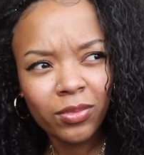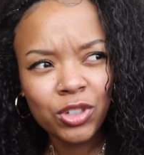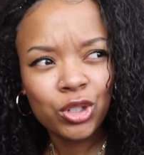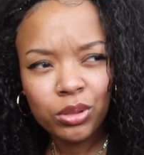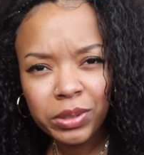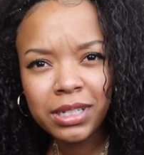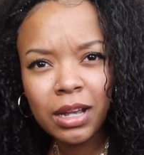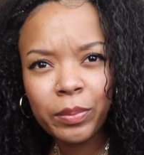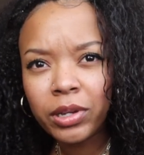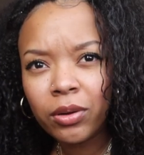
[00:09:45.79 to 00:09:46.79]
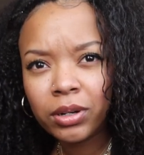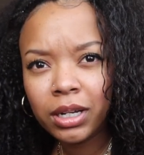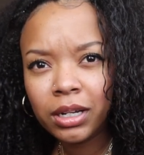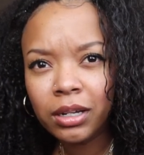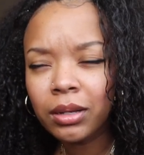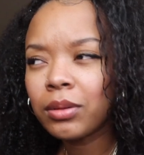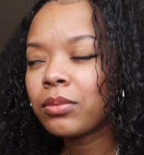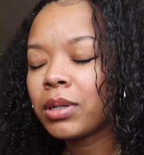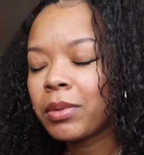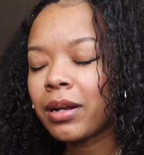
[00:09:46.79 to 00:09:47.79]
Chewy tapioca,
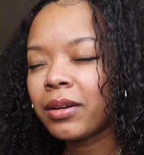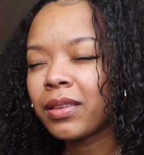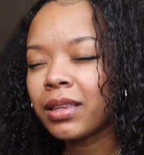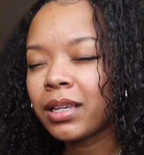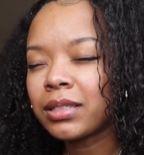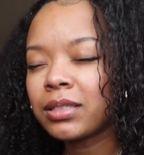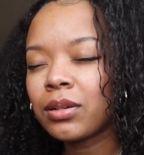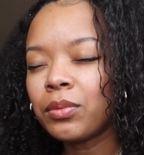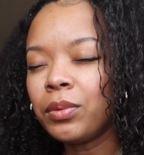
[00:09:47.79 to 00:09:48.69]
we're better than this.